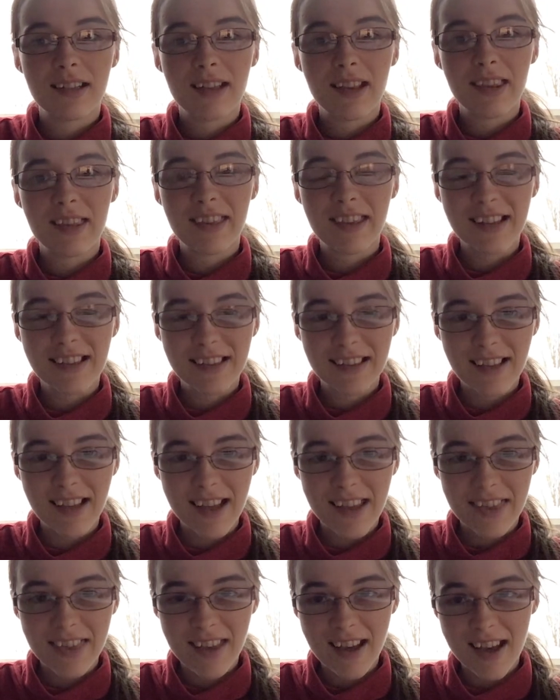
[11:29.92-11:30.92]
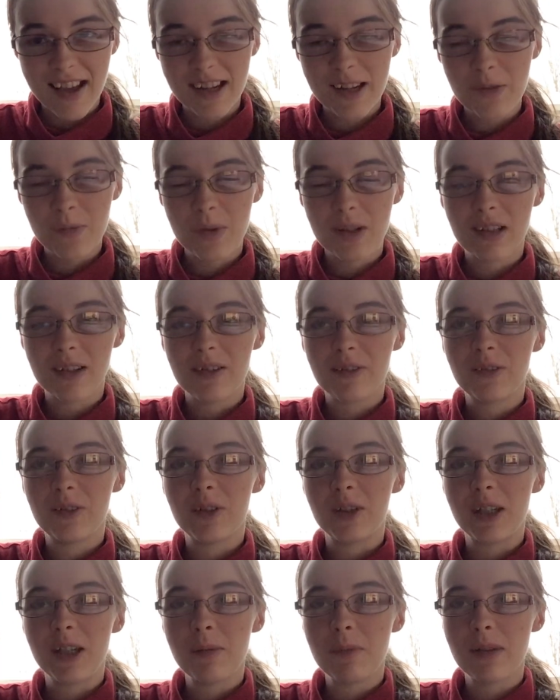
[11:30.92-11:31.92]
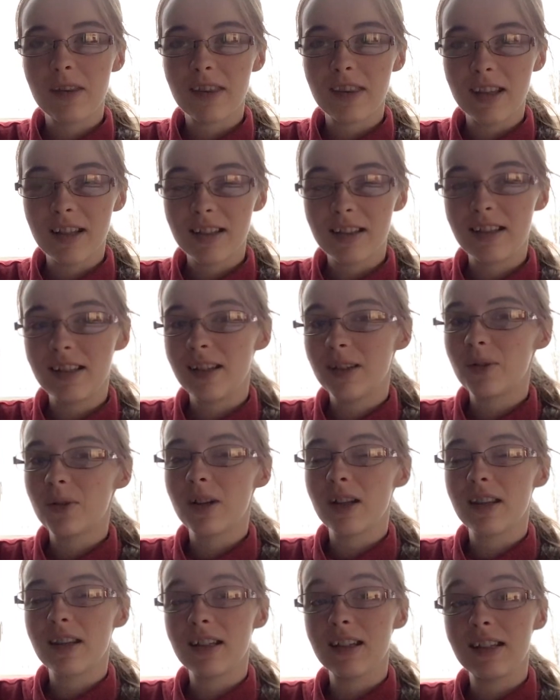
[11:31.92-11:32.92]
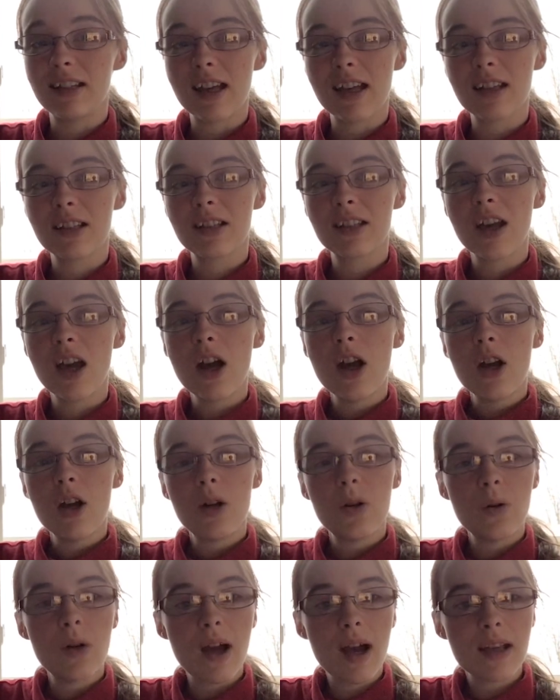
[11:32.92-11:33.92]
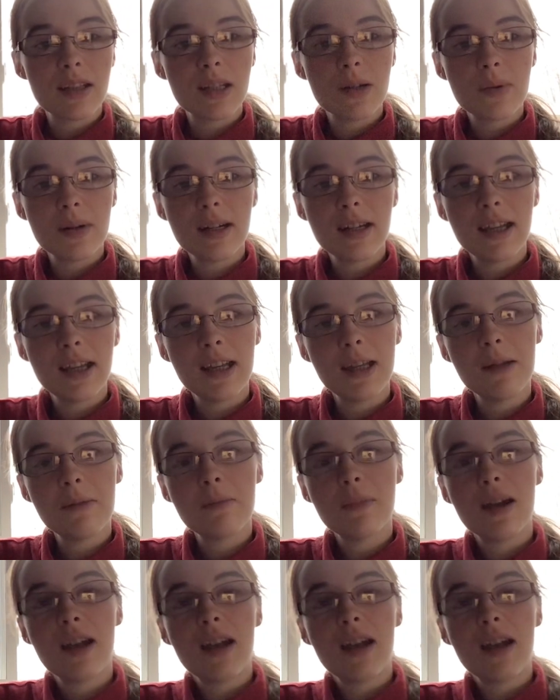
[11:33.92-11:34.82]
things like that, and we love to keep things secret and then guess who has our name.